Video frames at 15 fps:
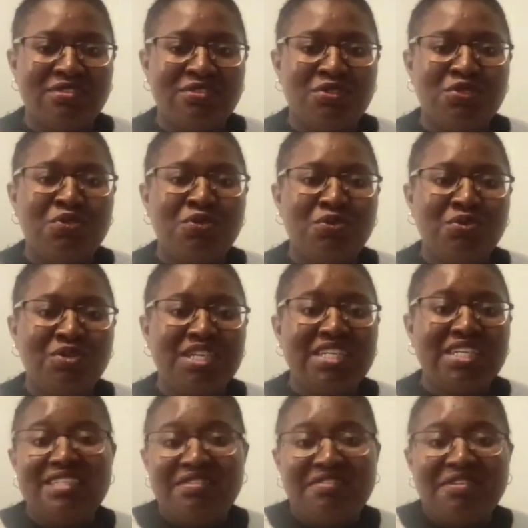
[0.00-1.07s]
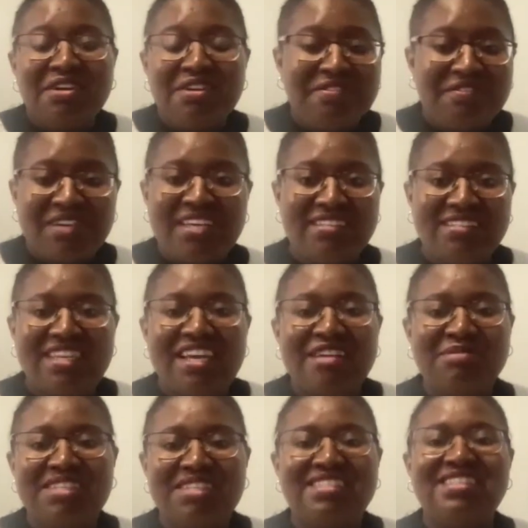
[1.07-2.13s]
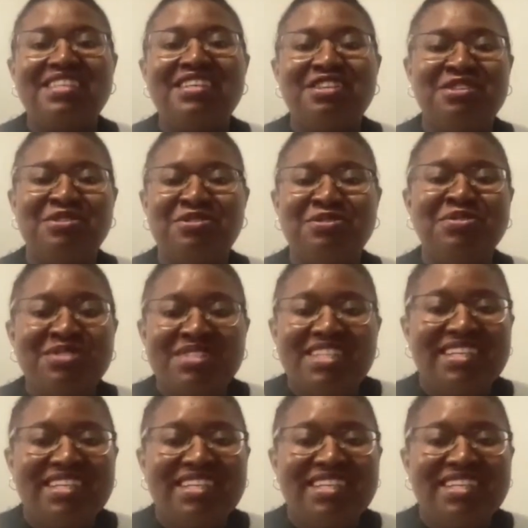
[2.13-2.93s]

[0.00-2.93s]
So the very first time they see you,